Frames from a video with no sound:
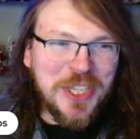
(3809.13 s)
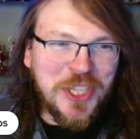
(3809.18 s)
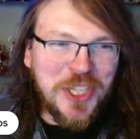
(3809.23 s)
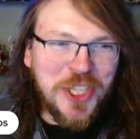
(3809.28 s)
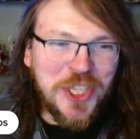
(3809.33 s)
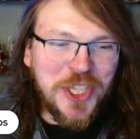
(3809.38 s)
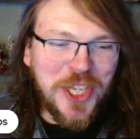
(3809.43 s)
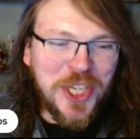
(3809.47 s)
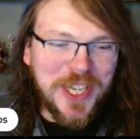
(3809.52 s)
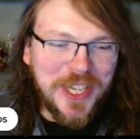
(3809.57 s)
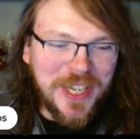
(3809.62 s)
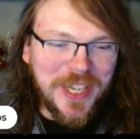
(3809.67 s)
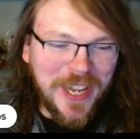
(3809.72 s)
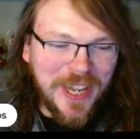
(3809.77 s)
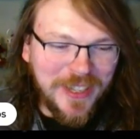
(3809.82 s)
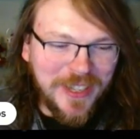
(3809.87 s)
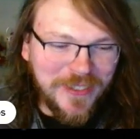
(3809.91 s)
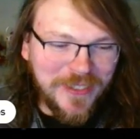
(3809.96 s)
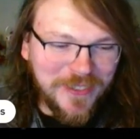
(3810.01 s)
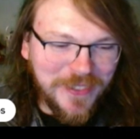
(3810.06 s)
shit
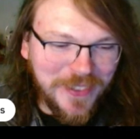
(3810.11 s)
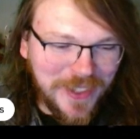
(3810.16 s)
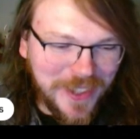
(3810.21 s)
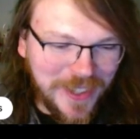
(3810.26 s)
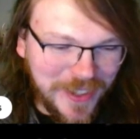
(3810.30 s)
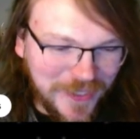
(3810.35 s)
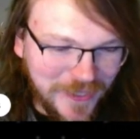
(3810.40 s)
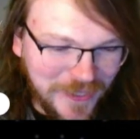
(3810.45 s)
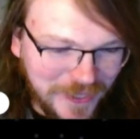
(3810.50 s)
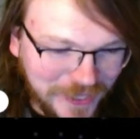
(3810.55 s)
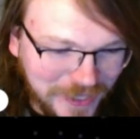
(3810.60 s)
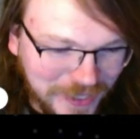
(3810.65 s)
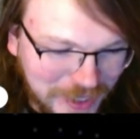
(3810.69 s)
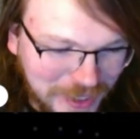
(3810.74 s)
out of